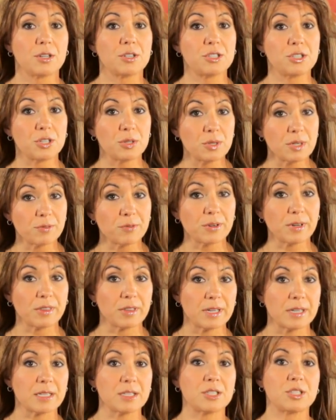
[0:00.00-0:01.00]
Two different
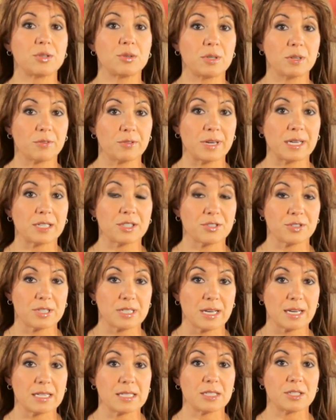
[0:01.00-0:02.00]
things, two different
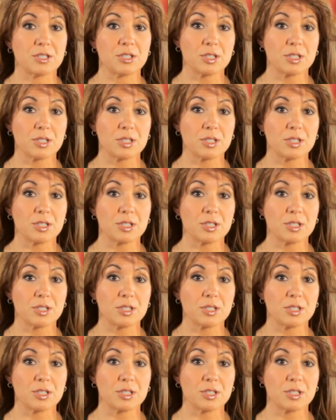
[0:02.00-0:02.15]
exercises.